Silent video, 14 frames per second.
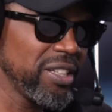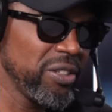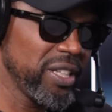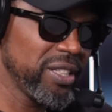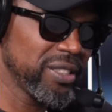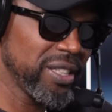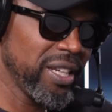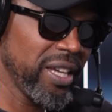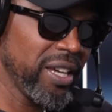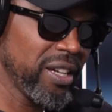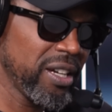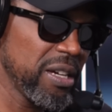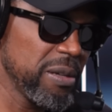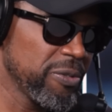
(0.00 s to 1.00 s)
you this, it
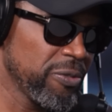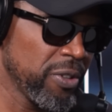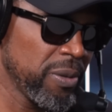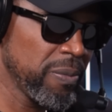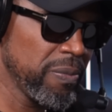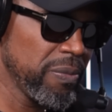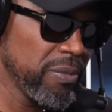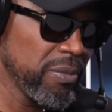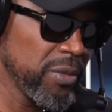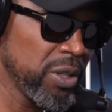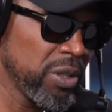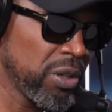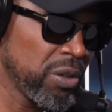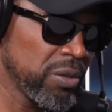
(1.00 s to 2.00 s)
comes from,
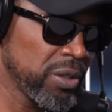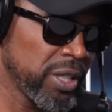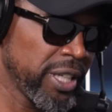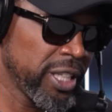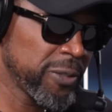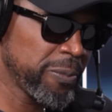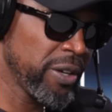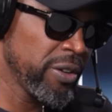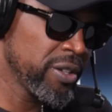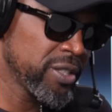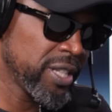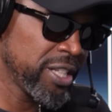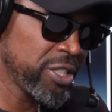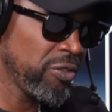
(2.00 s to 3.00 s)
the experience
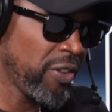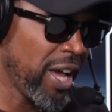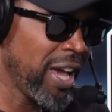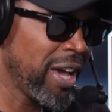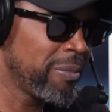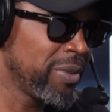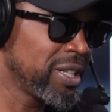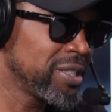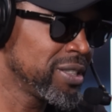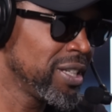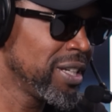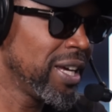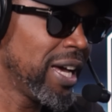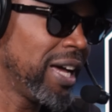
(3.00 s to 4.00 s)
that you've had, because
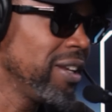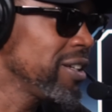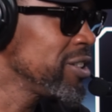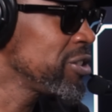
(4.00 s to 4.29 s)
I look